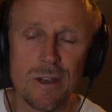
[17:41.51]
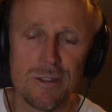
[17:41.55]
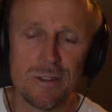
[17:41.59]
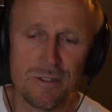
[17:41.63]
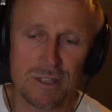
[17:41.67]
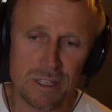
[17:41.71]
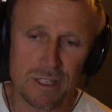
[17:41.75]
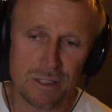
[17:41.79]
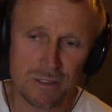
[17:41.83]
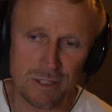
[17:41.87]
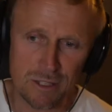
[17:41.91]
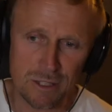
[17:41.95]
I
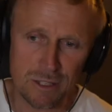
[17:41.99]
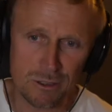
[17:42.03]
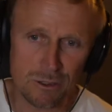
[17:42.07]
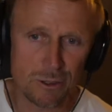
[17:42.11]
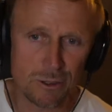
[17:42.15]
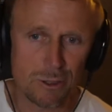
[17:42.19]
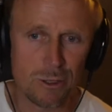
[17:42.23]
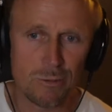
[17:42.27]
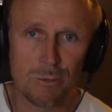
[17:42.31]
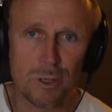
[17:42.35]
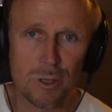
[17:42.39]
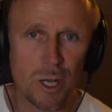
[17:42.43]
think the
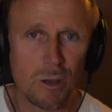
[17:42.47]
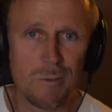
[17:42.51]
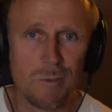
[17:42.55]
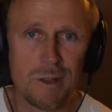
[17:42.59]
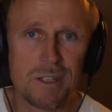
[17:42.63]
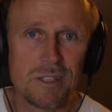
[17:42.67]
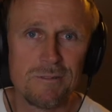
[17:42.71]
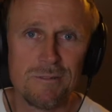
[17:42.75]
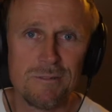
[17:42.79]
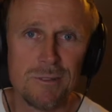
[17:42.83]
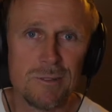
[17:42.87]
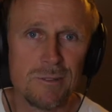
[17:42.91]
YouTube
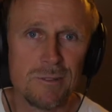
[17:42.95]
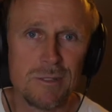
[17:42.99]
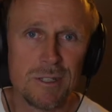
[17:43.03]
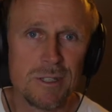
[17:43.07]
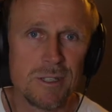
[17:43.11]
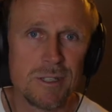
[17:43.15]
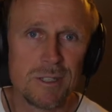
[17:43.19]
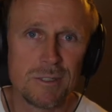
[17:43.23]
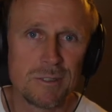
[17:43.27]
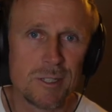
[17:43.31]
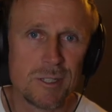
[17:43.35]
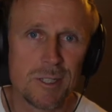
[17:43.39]
comments field
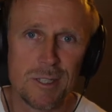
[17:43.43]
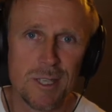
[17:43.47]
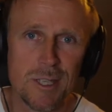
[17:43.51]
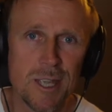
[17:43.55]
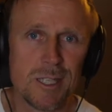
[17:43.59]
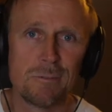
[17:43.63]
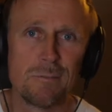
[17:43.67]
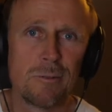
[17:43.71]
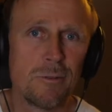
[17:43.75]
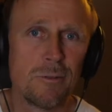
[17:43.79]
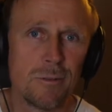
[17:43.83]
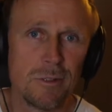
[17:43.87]
is a
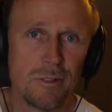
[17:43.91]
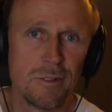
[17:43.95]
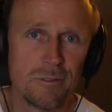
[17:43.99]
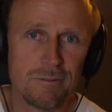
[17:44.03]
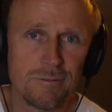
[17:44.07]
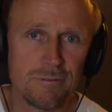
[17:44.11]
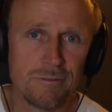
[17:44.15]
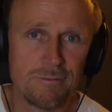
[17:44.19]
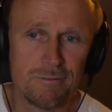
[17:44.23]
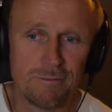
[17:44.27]
cesspool of